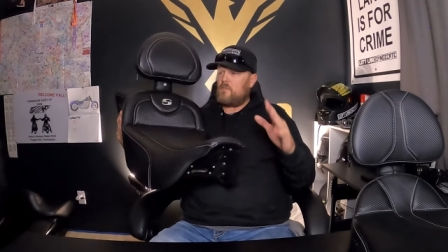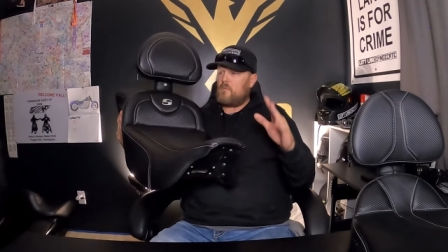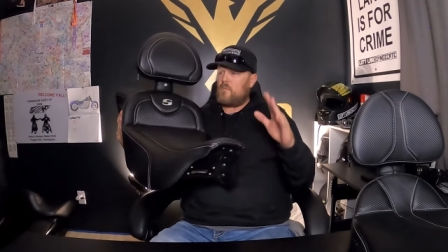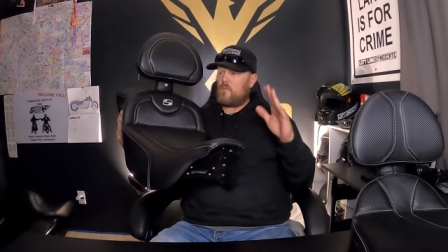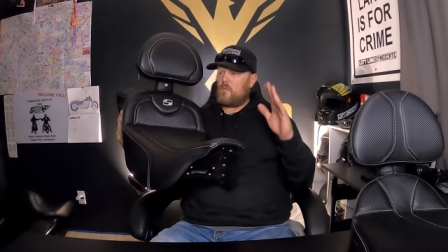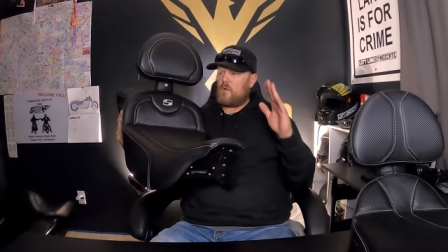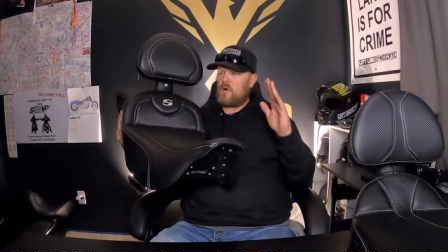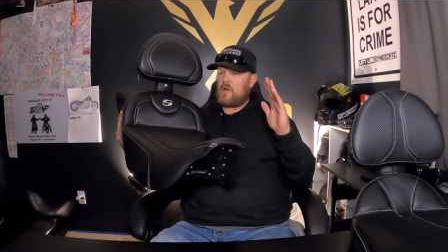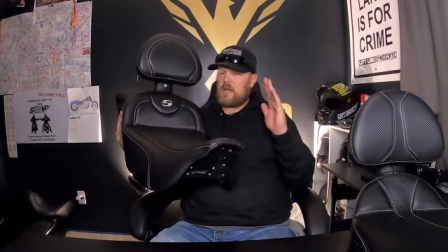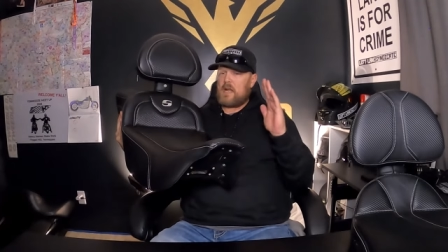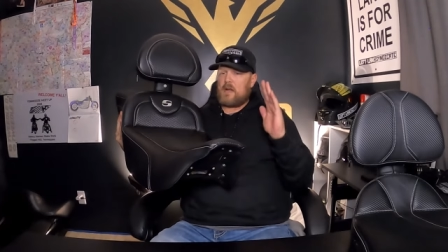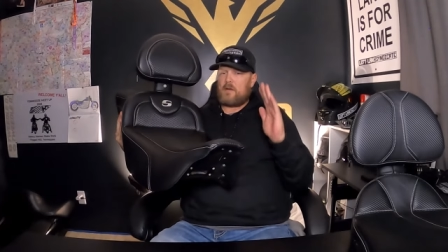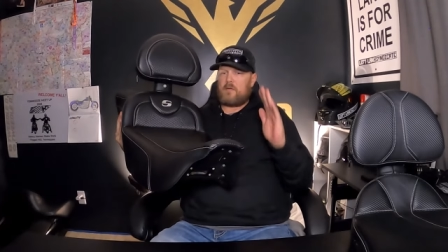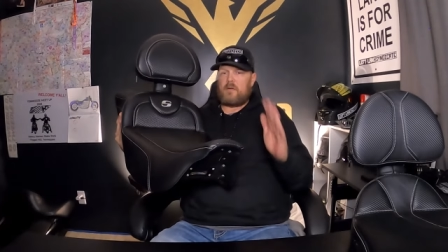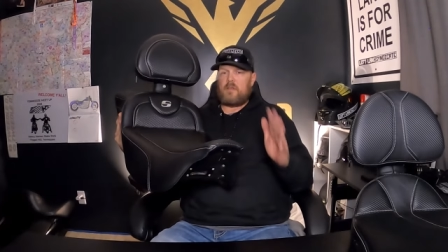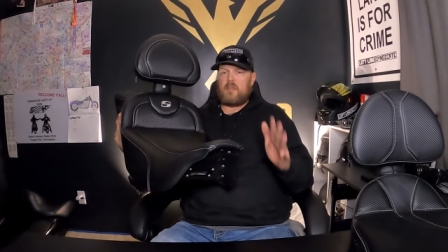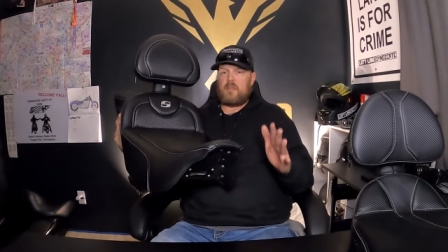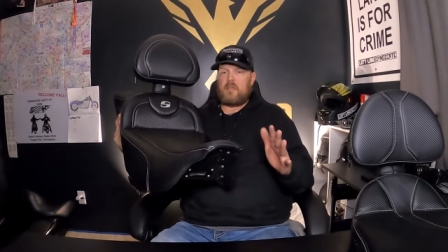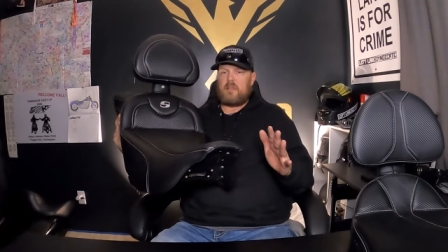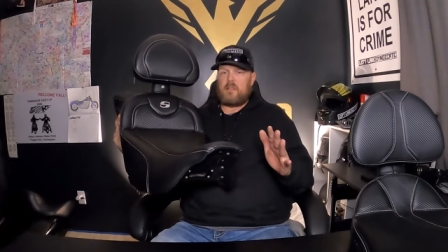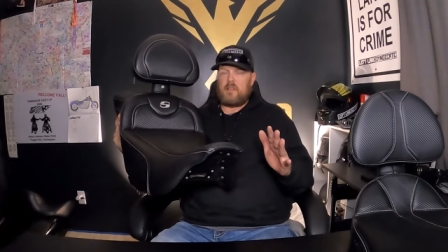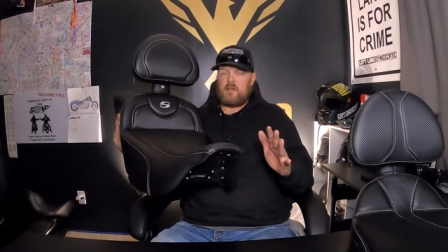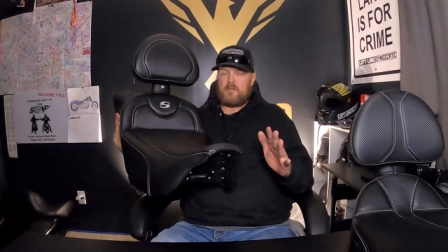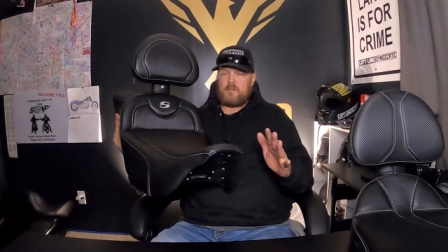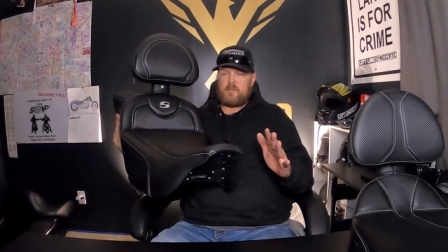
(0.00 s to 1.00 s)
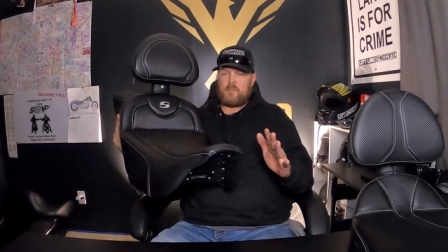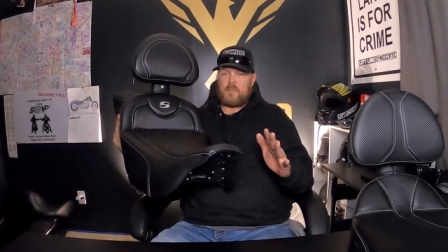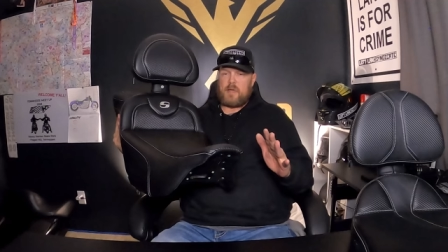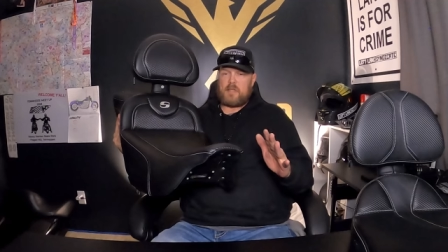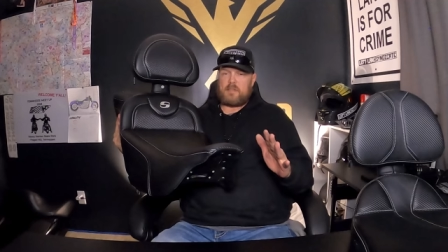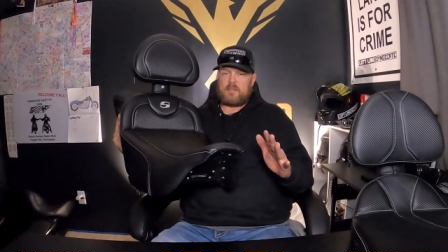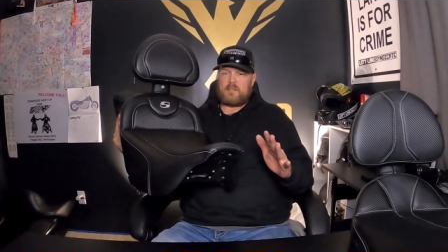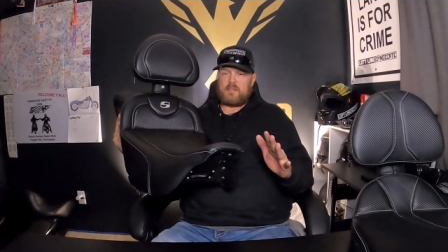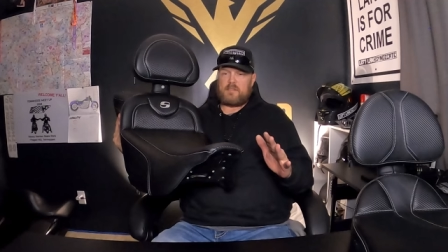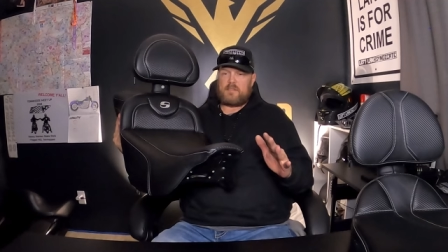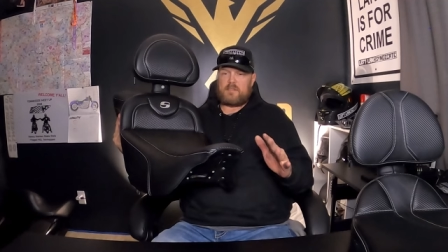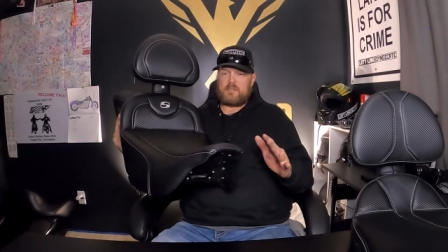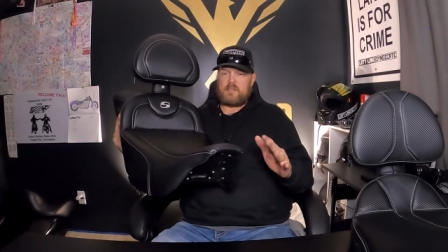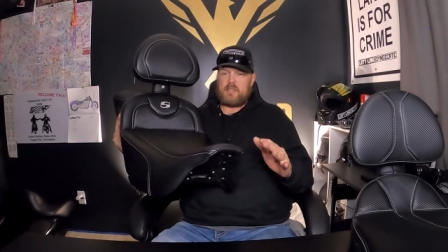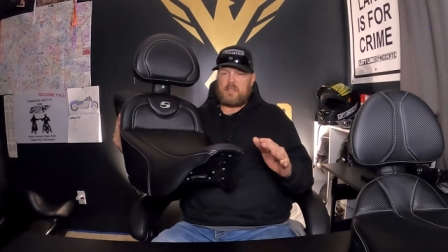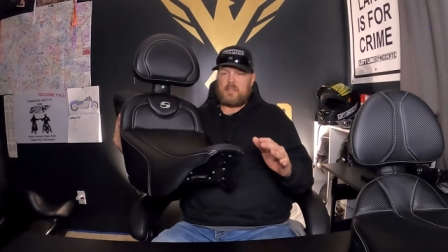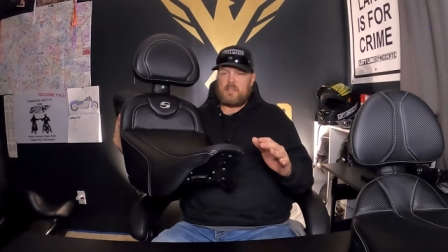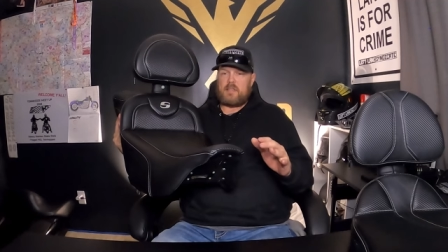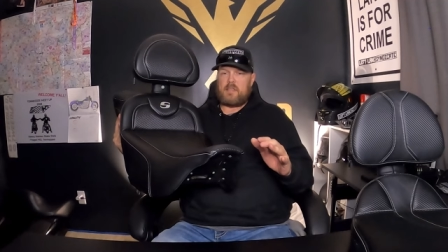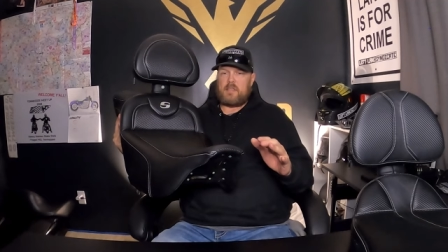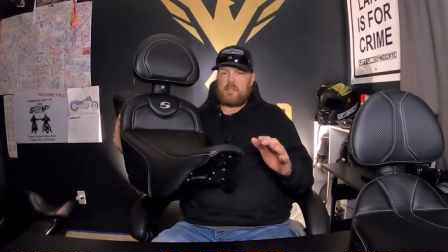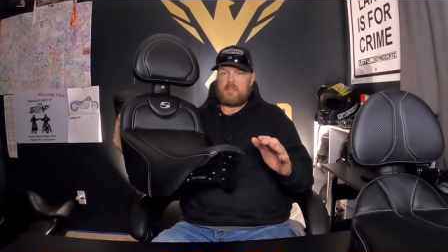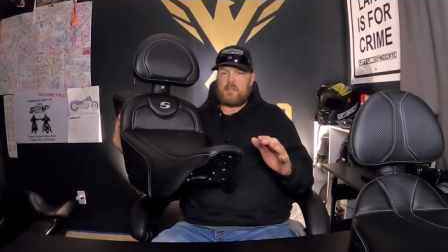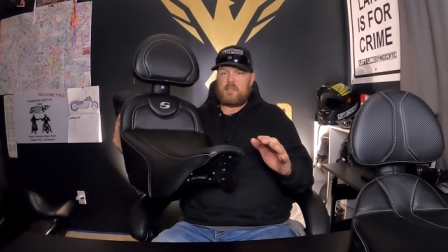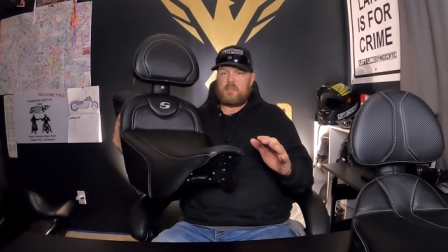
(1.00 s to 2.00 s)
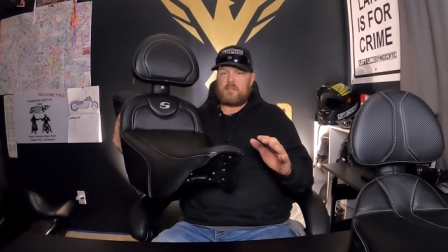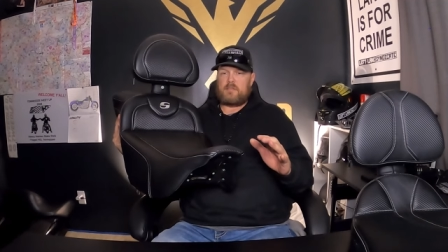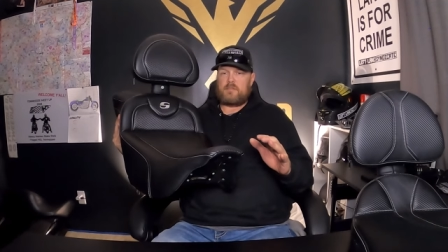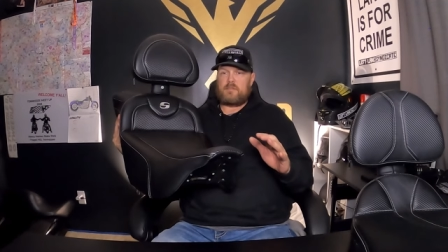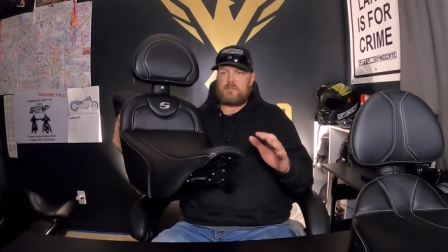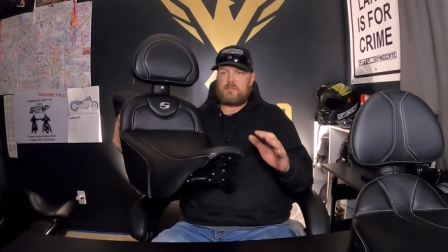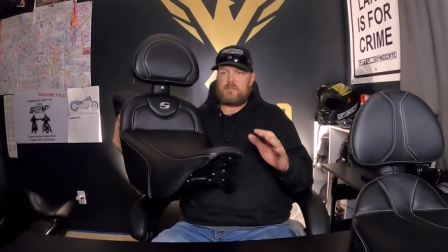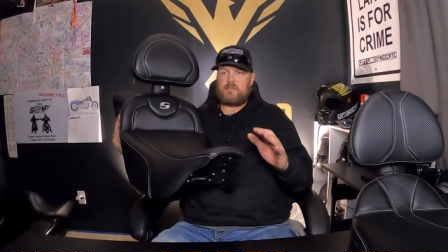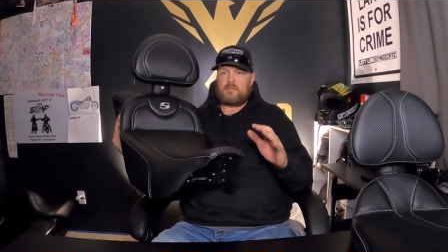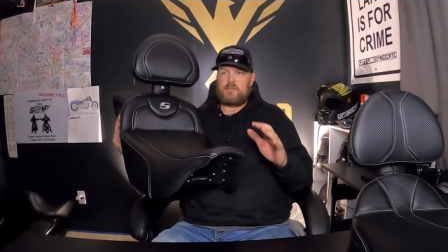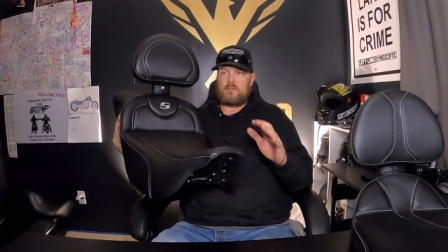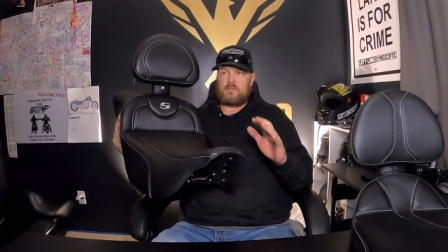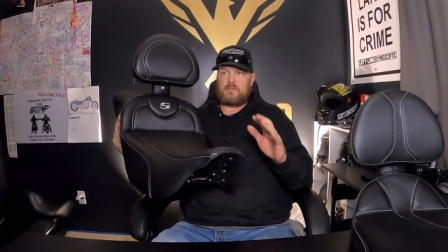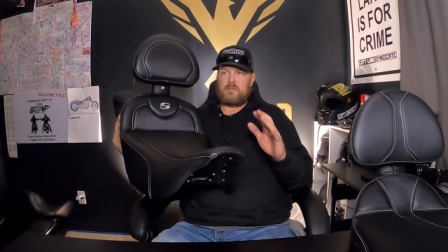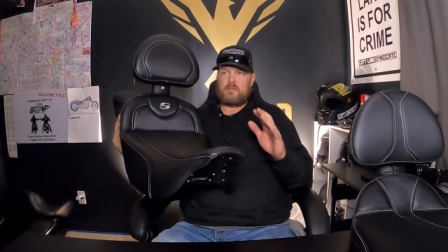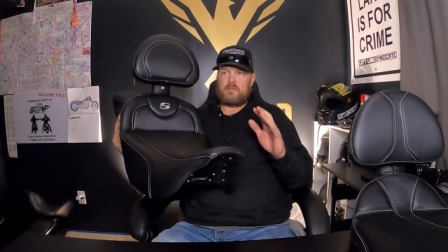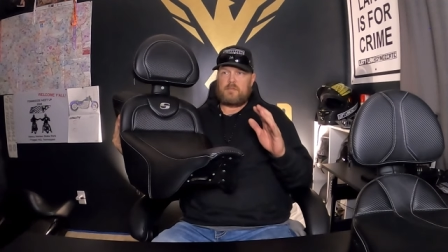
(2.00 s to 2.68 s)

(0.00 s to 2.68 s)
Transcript: What I really love about this seat is